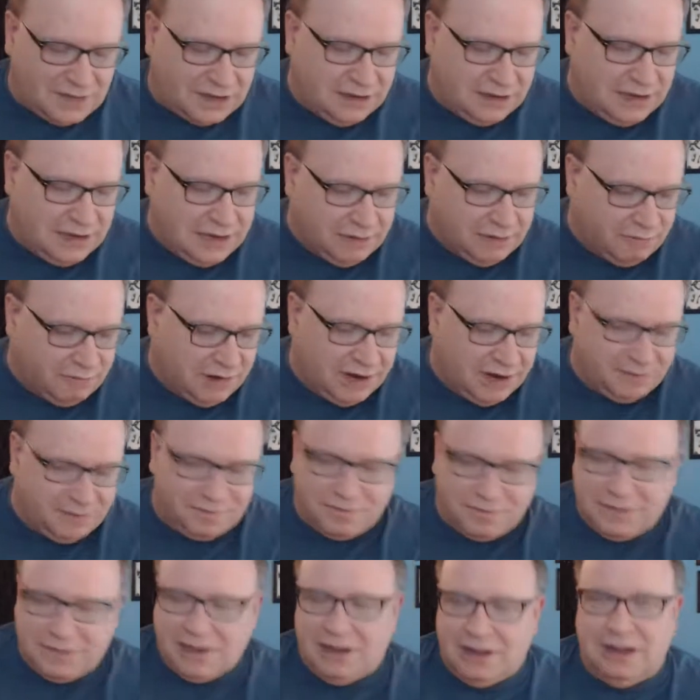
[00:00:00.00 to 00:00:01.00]
anyway,
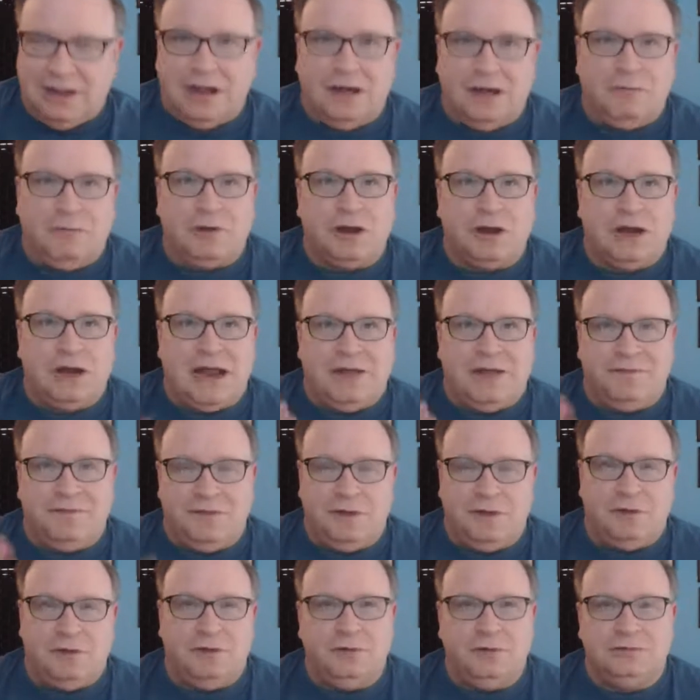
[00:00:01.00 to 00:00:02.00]
we're gonna have
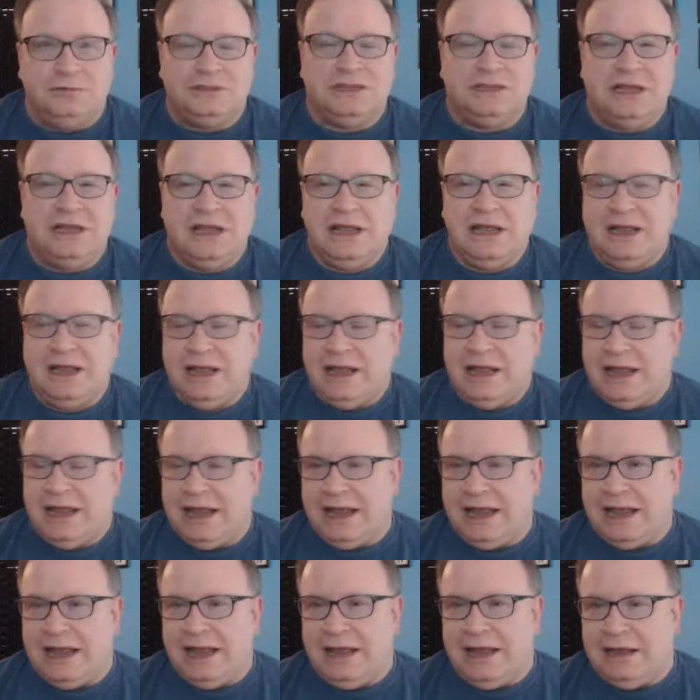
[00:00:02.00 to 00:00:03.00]
those,
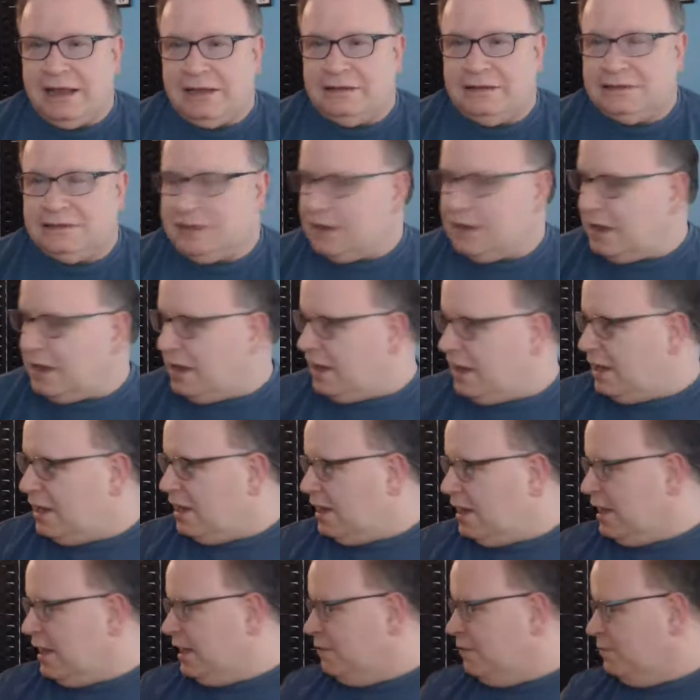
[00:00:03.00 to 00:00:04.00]
and
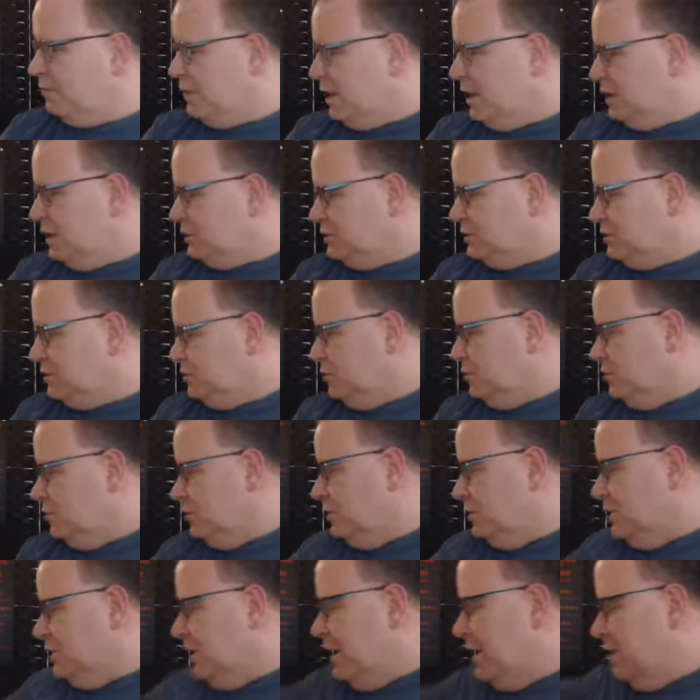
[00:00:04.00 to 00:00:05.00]
I am not
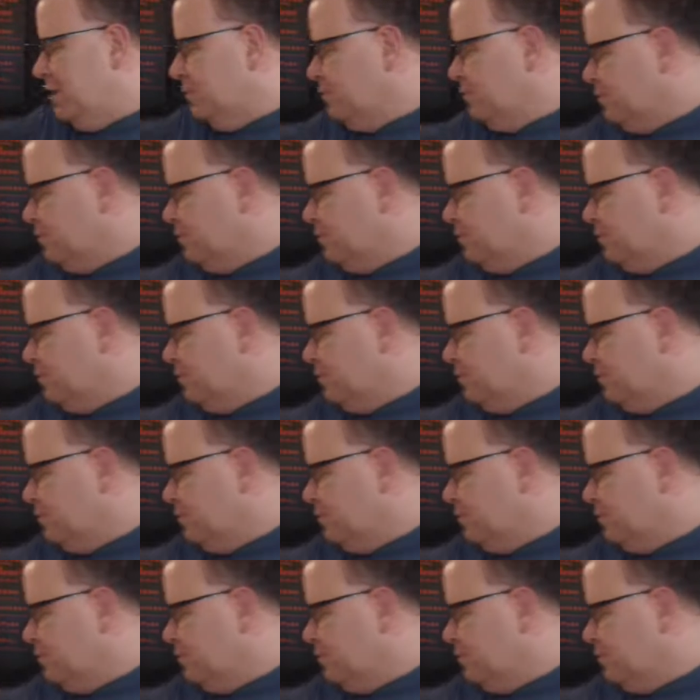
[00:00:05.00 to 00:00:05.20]
certain yet,